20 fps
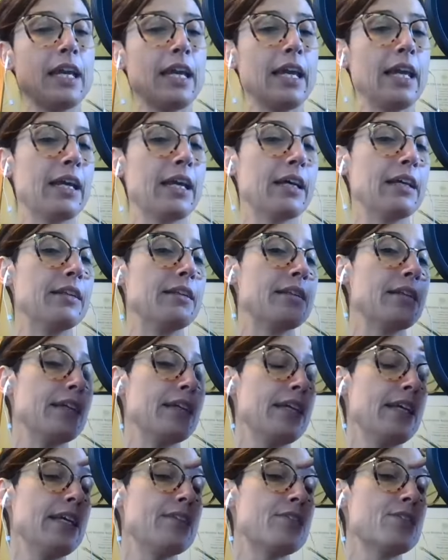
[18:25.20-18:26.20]
and
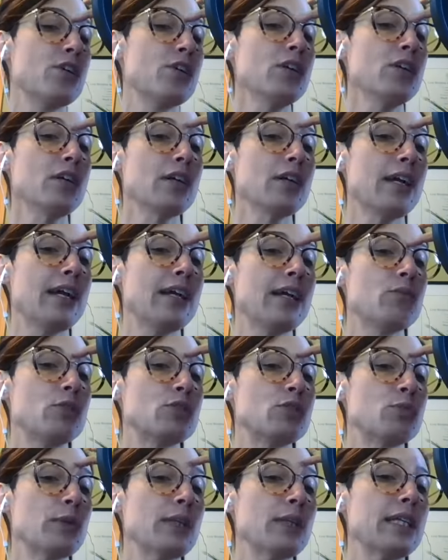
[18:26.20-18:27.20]
his daughter
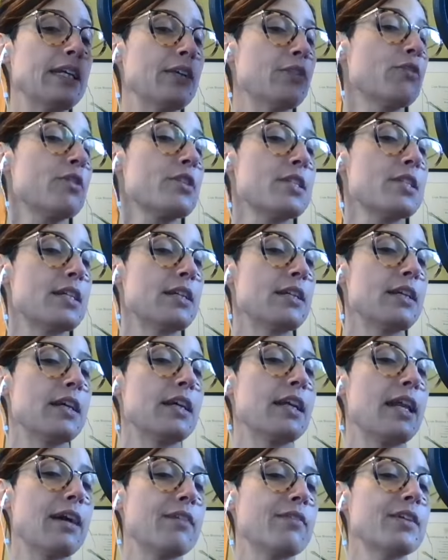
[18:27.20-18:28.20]
was really interested
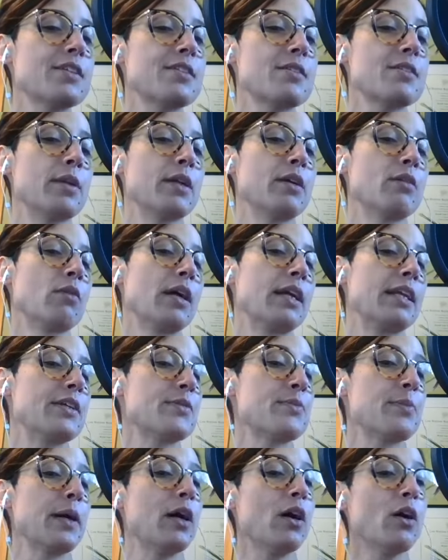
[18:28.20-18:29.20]
in having somebody write his
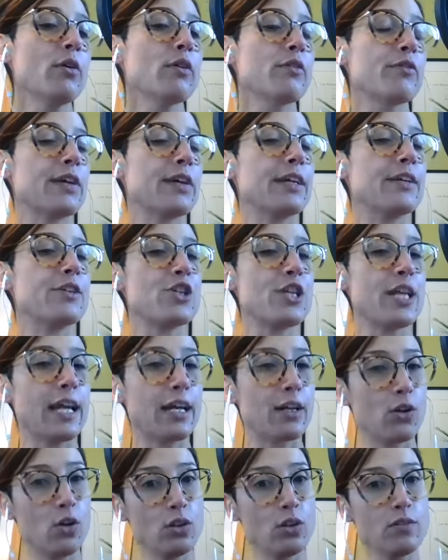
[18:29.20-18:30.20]
biography, and she had
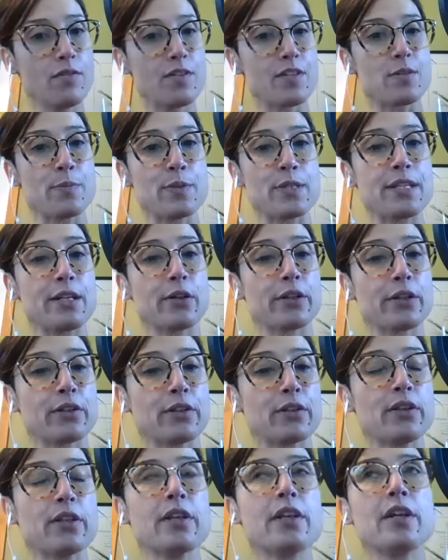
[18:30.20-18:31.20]
all of this
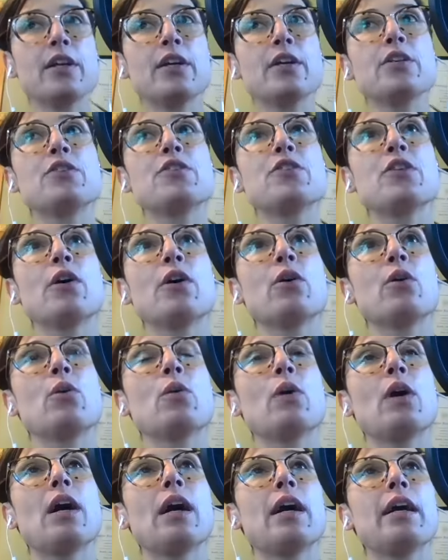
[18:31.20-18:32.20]
material.
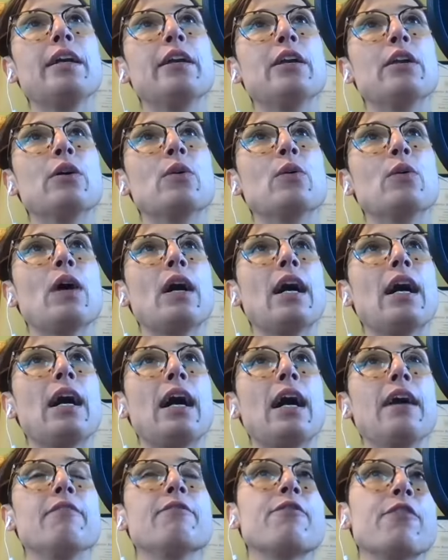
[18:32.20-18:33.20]
So, you know,
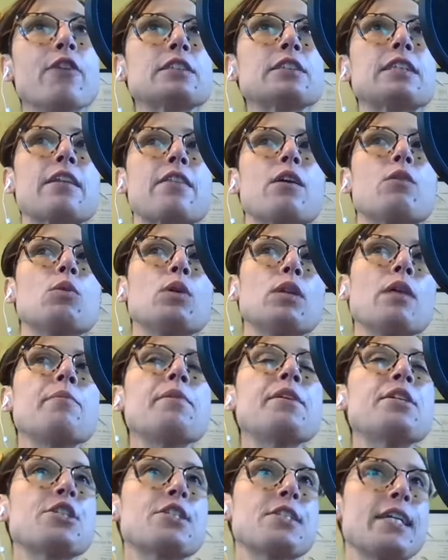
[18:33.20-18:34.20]
at first I thought, well, let
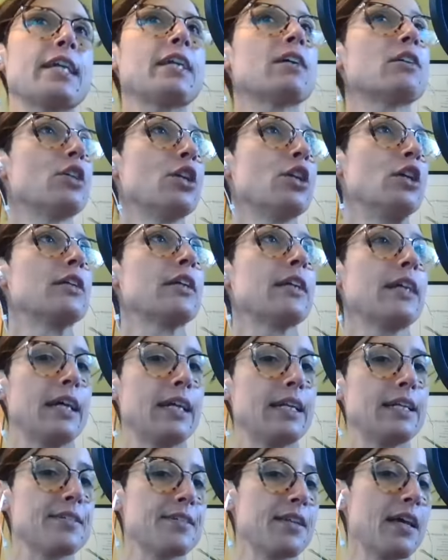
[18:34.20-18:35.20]
me just take a look at
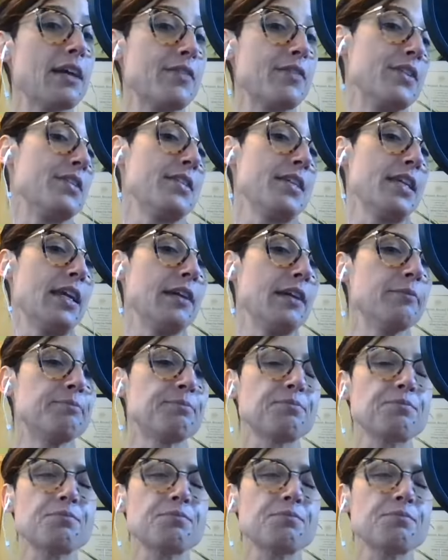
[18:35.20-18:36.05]
his life and see.